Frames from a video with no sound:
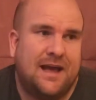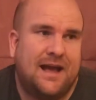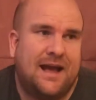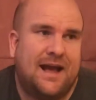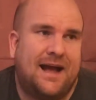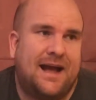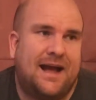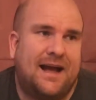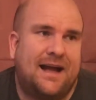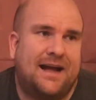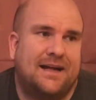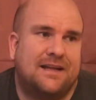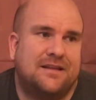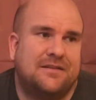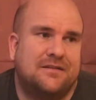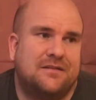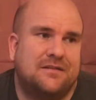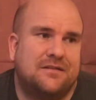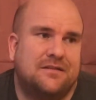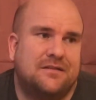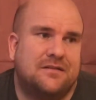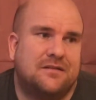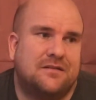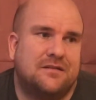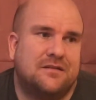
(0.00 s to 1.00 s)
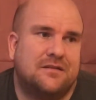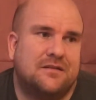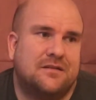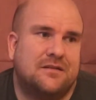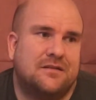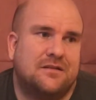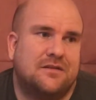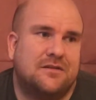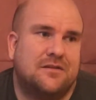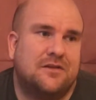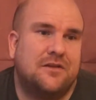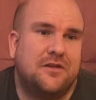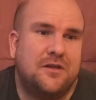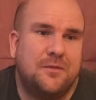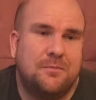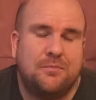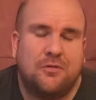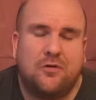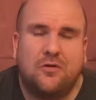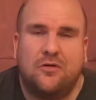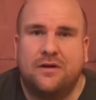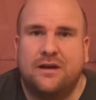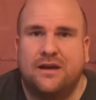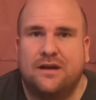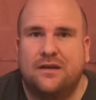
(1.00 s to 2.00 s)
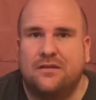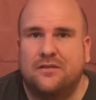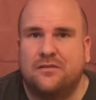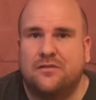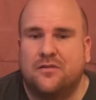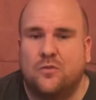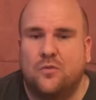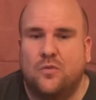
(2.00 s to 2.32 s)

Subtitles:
and to the point